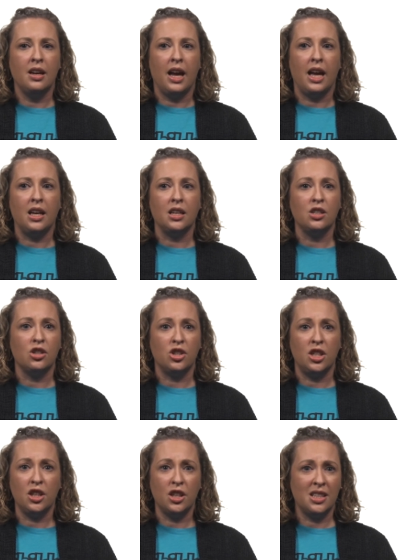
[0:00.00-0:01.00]
and
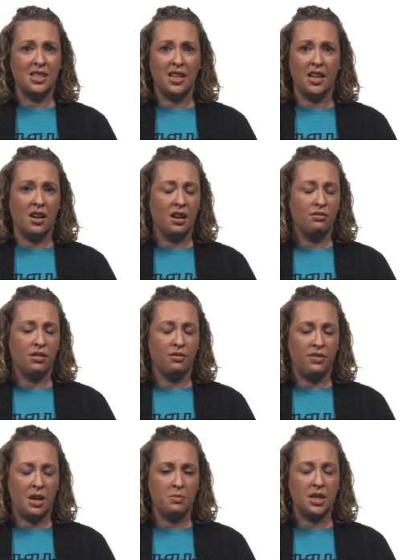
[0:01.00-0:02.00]
she couldn't take care of her
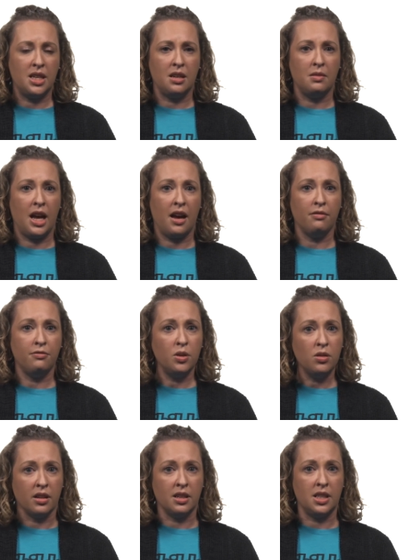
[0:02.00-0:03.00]
family and have
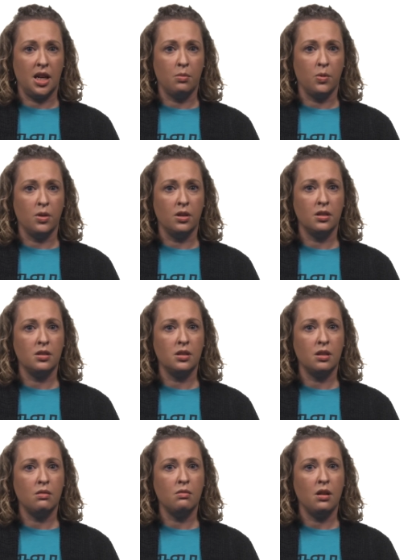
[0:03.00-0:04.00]
food on the table,
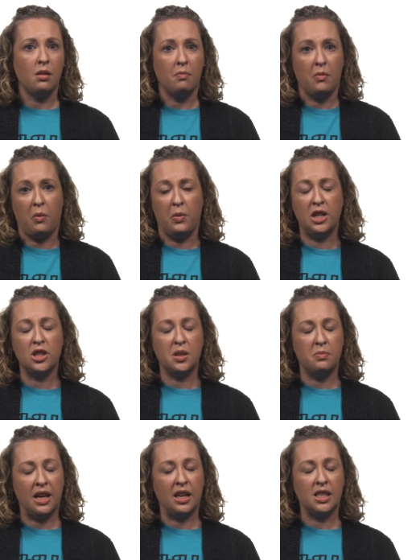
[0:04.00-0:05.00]
so we
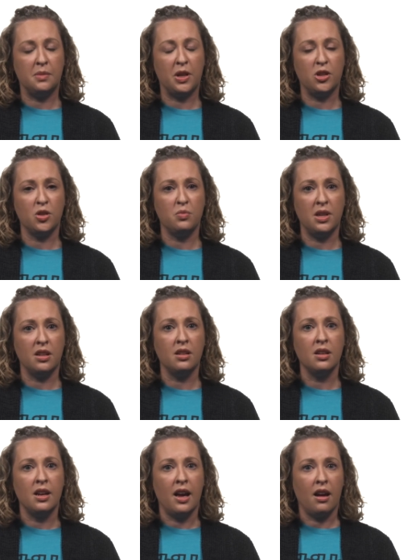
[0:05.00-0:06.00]
just made a special meal
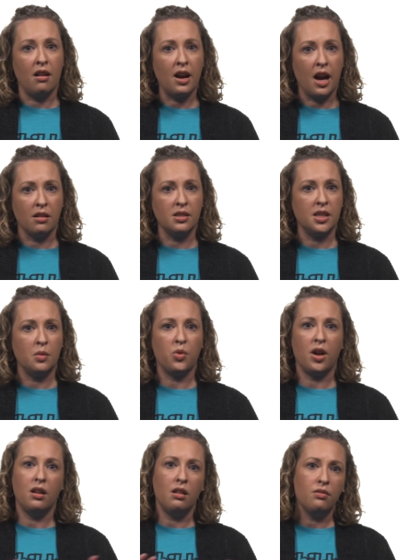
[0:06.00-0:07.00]
at our house and
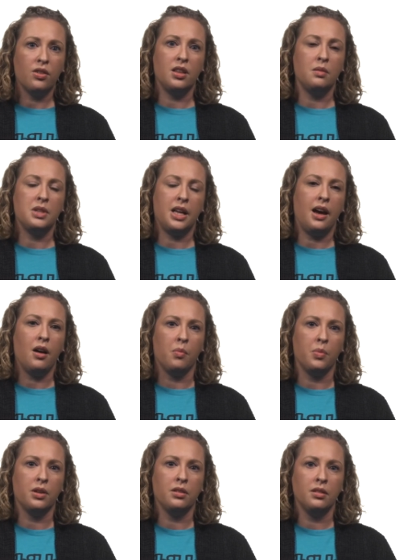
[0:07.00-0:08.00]
brought it over them to
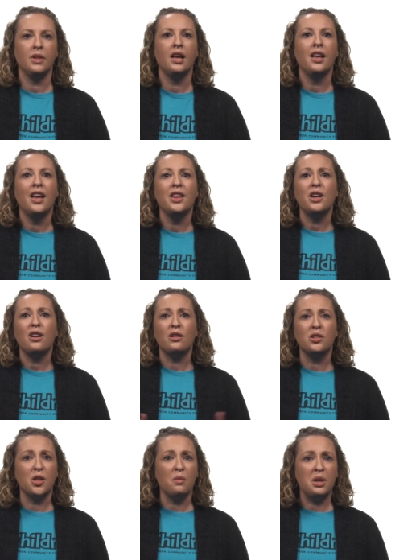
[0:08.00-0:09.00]
help. There are
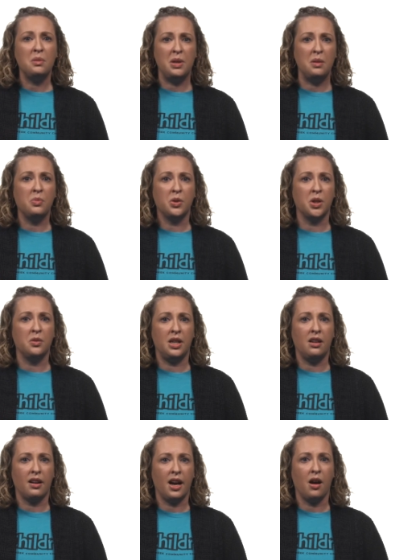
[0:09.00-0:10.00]
so many people who
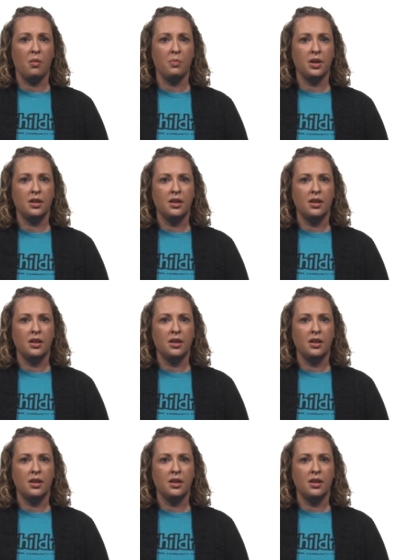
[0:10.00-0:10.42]
need our help.